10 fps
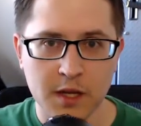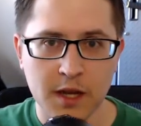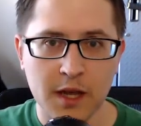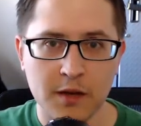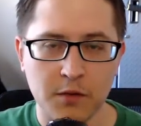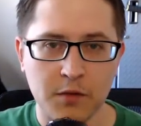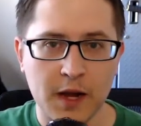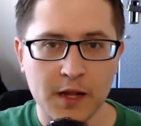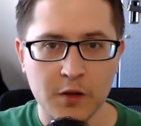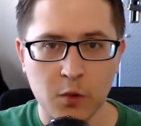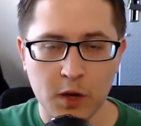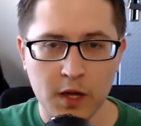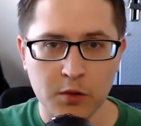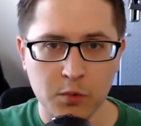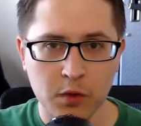and fight your way
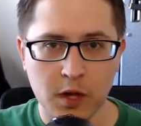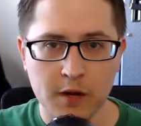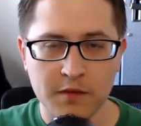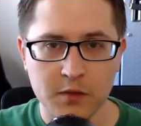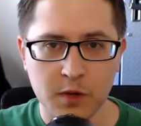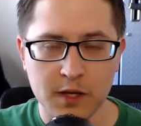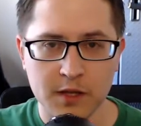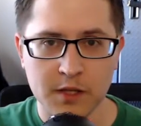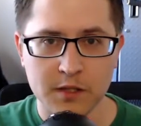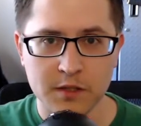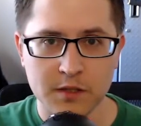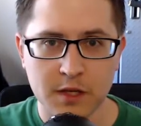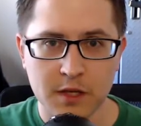through a lot of these regulations.